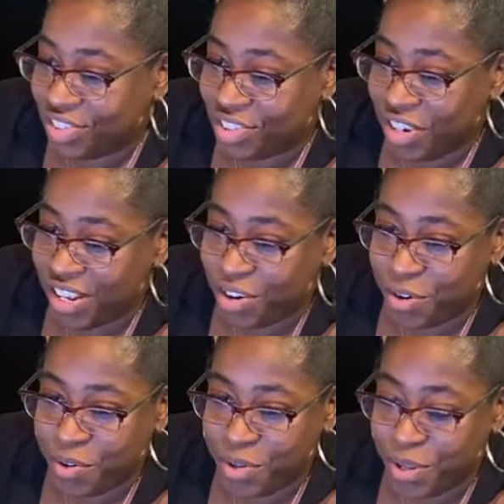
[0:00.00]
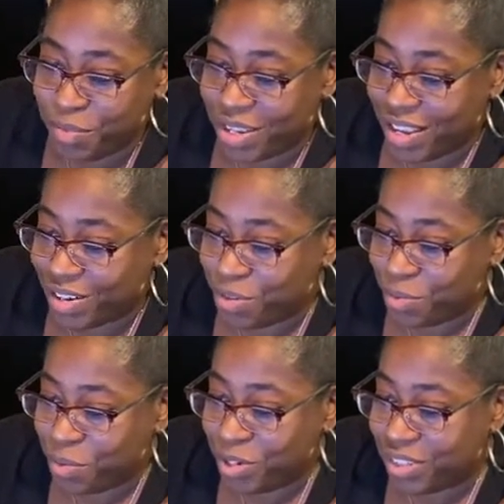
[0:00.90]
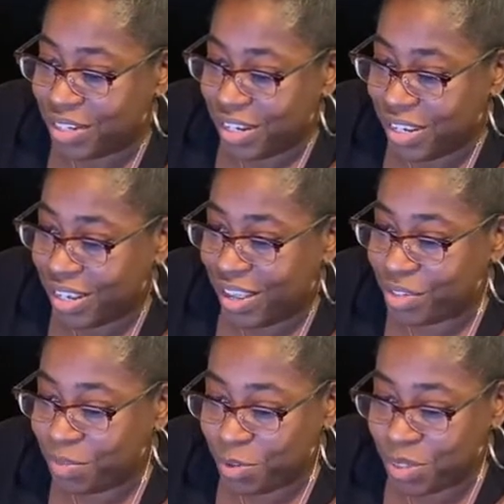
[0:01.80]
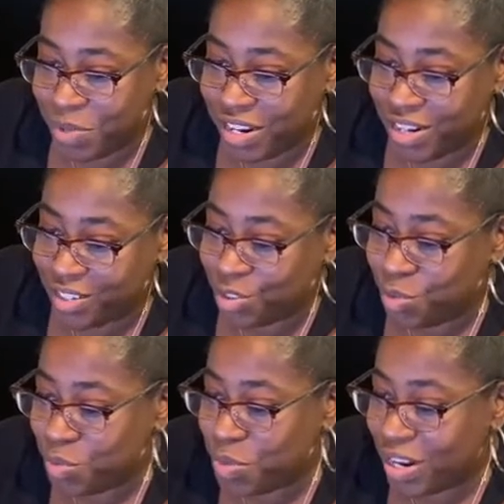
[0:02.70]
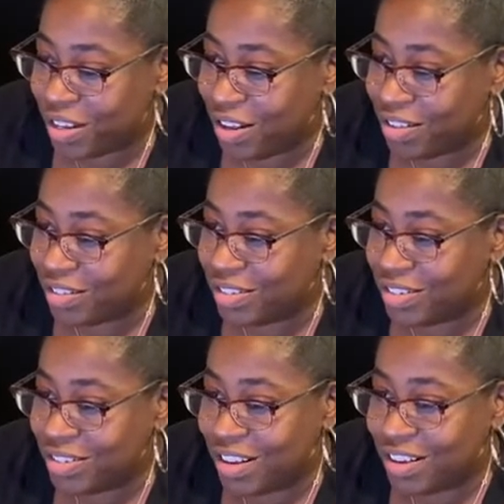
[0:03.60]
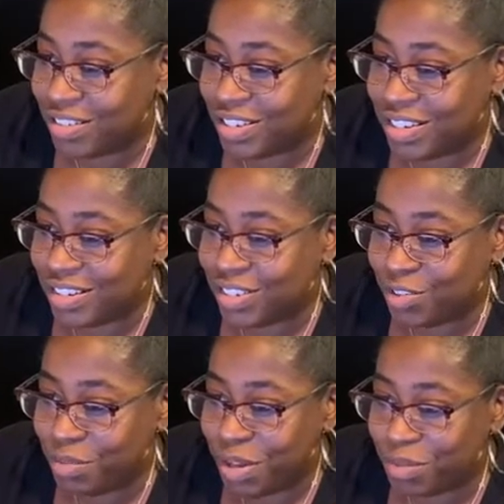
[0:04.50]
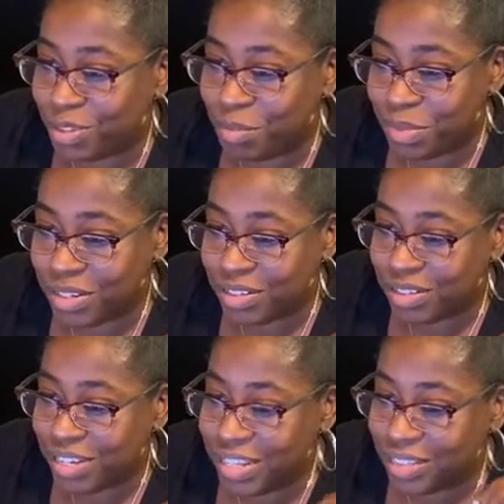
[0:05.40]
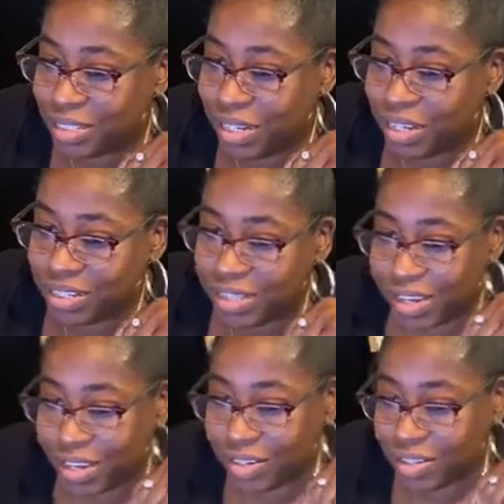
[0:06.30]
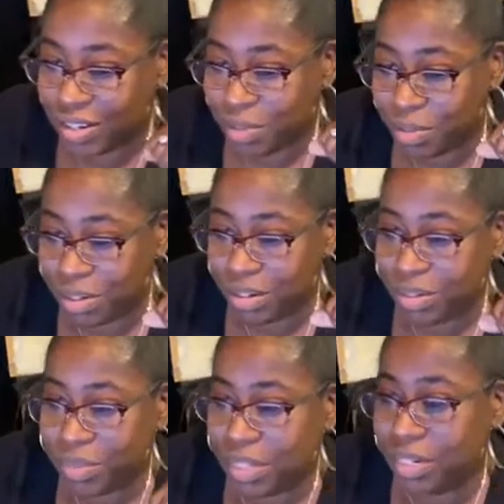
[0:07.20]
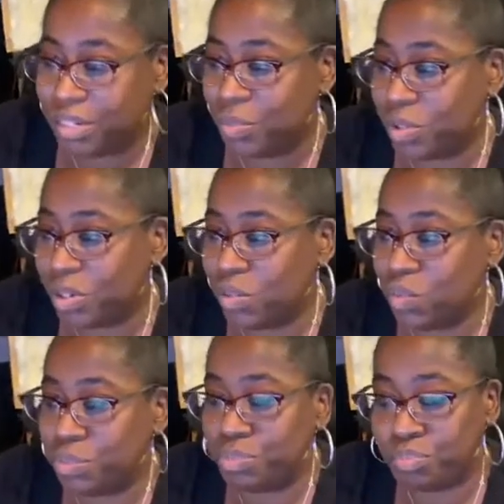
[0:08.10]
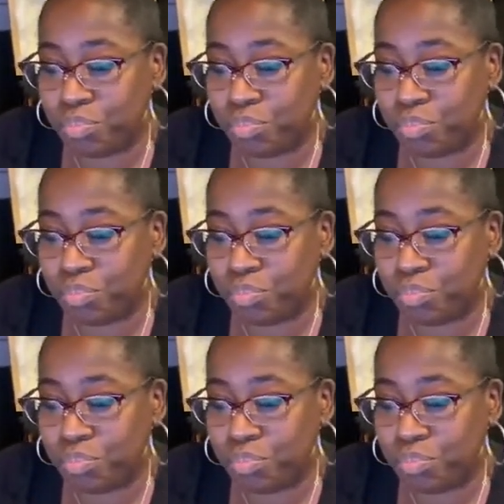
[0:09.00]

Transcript: Trying to hurry up. I got to go to work today. I was supposed to be there at 2, but I called in and told them I was going to be a little late today because I got a couple of cups I need to work on.